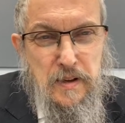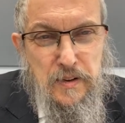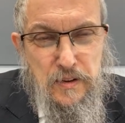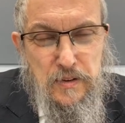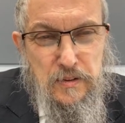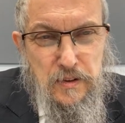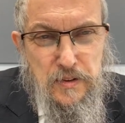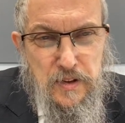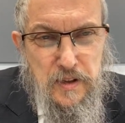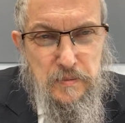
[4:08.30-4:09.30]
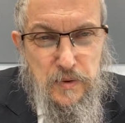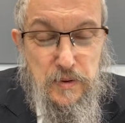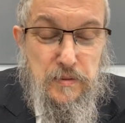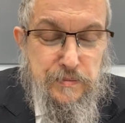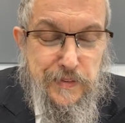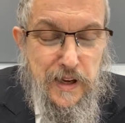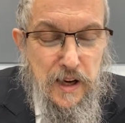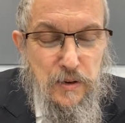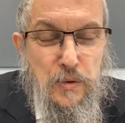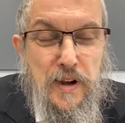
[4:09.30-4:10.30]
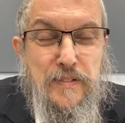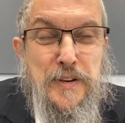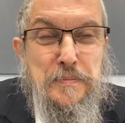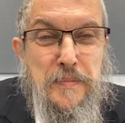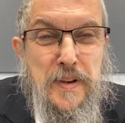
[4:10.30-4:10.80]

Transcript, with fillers: And the girl looks at him, or the guy, whoever,